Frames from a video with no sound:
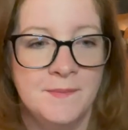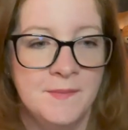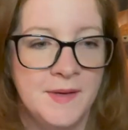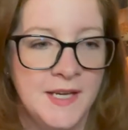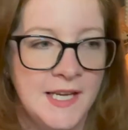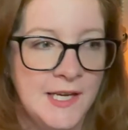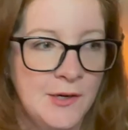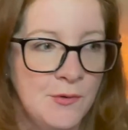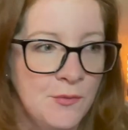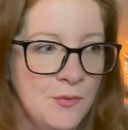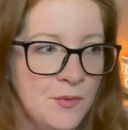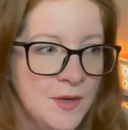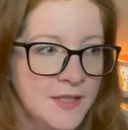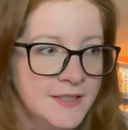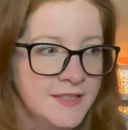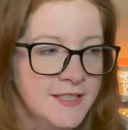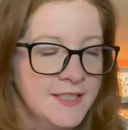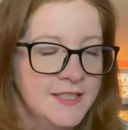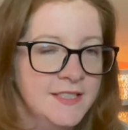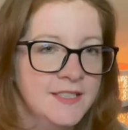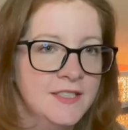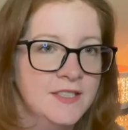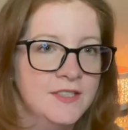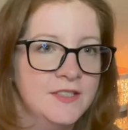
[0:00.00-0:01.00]
It
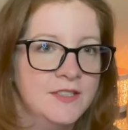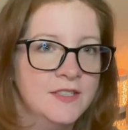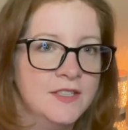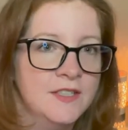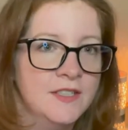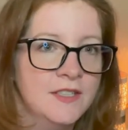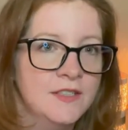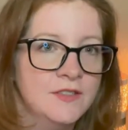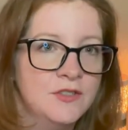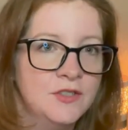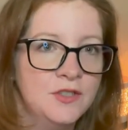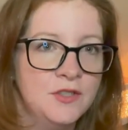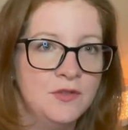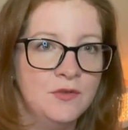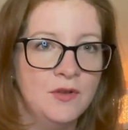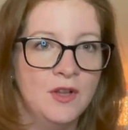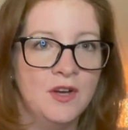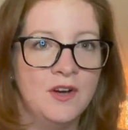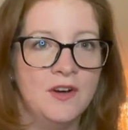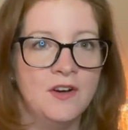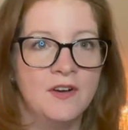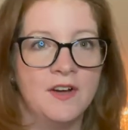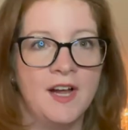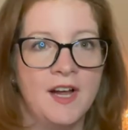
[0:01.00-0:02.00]
wasn't too
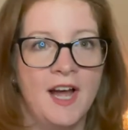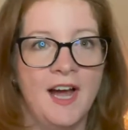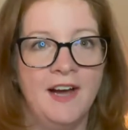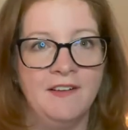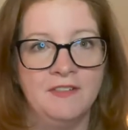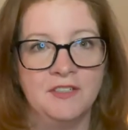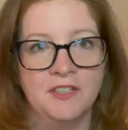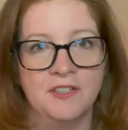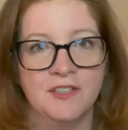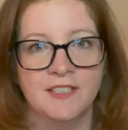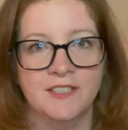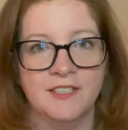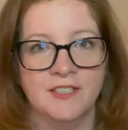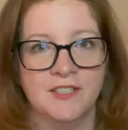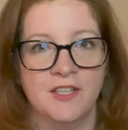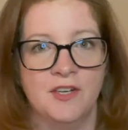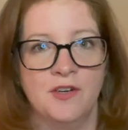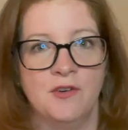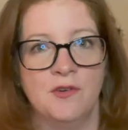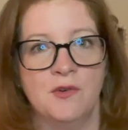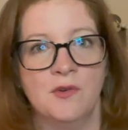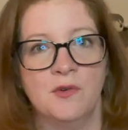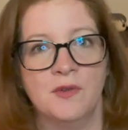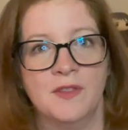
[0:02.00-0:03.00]
long after this,
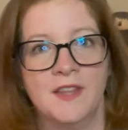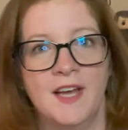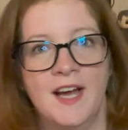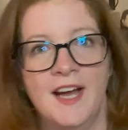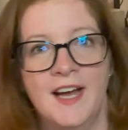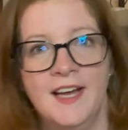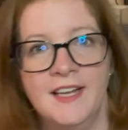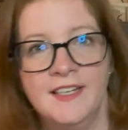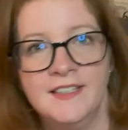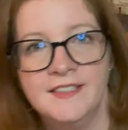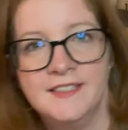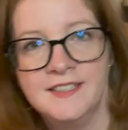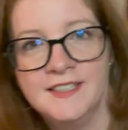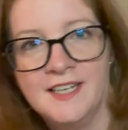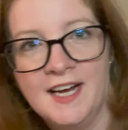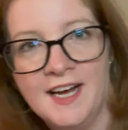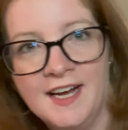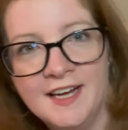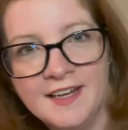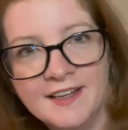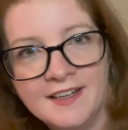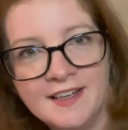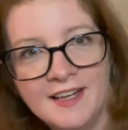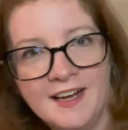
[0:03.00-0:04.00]
though, that
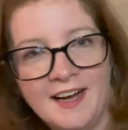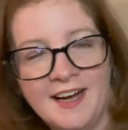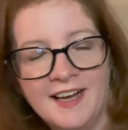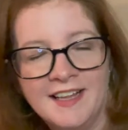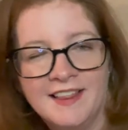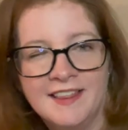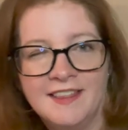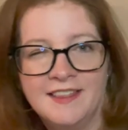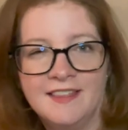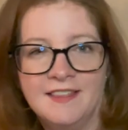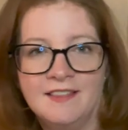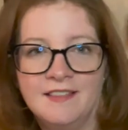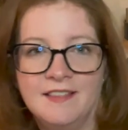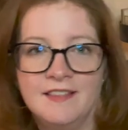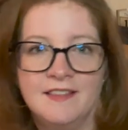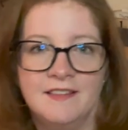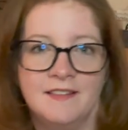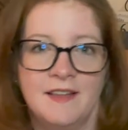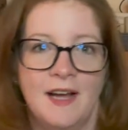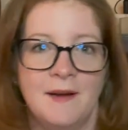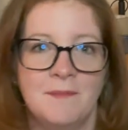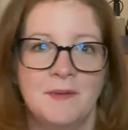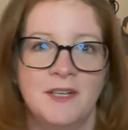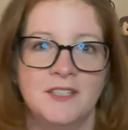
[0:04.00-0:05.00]

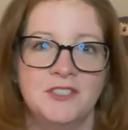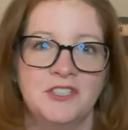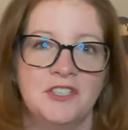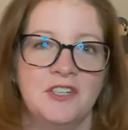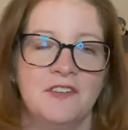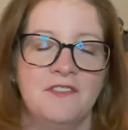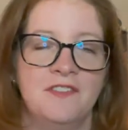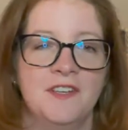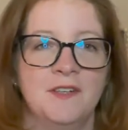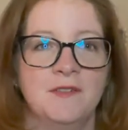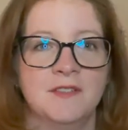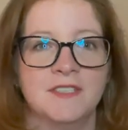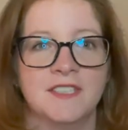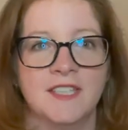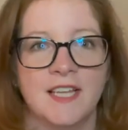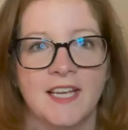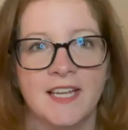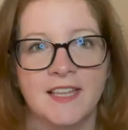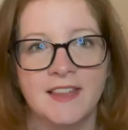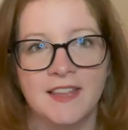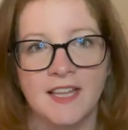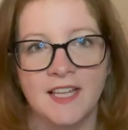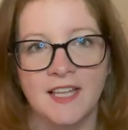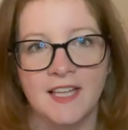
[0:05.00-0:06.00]
I'm not sure if it was
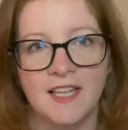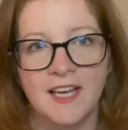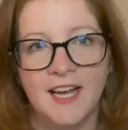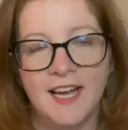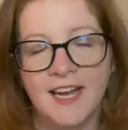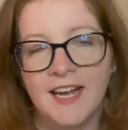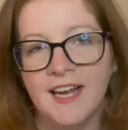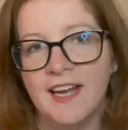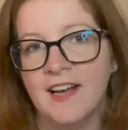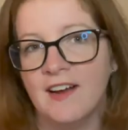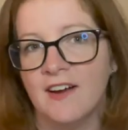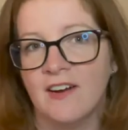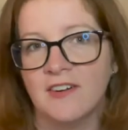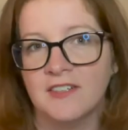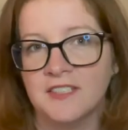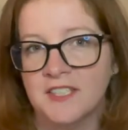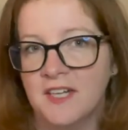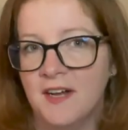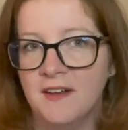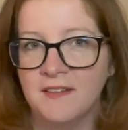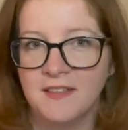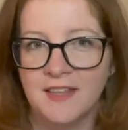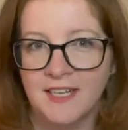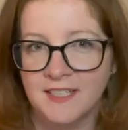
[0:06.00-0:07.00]
like the light or
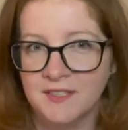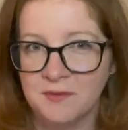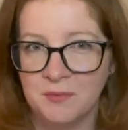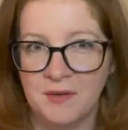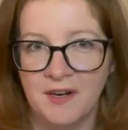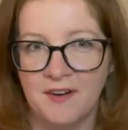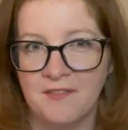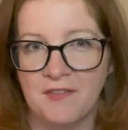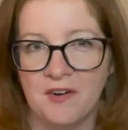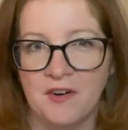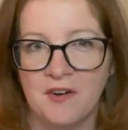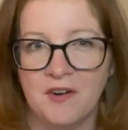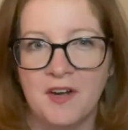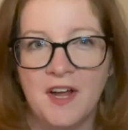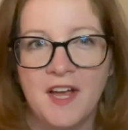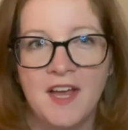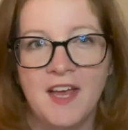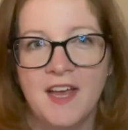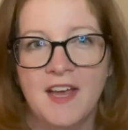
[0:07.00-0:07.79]
something. That's what I've heard.